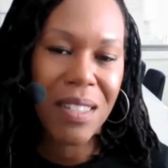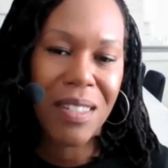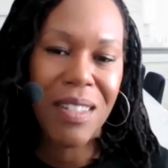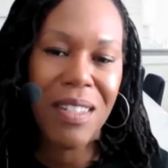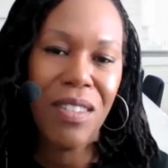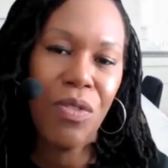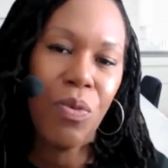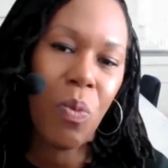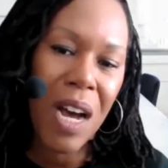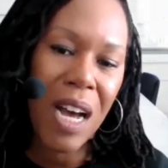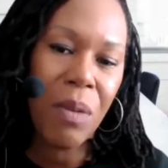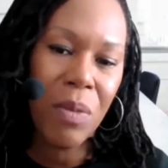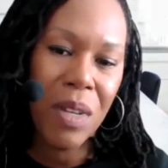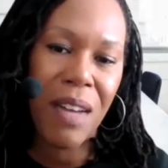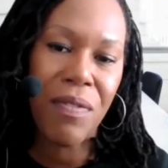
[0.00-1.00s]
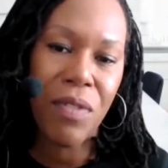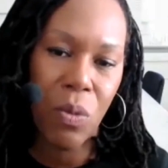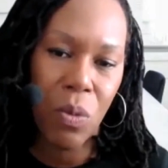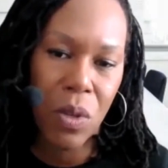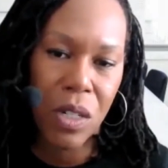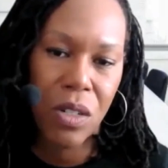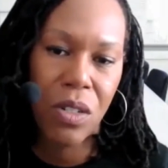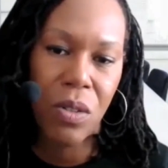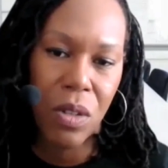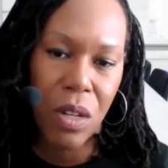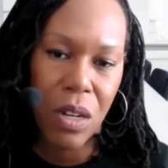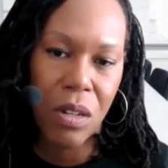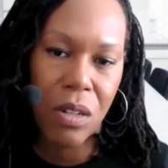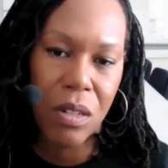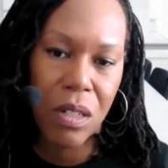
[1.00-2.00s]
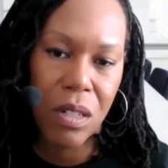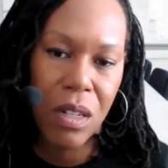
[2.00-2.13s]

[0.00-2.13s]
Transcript: This is why we have to work so long.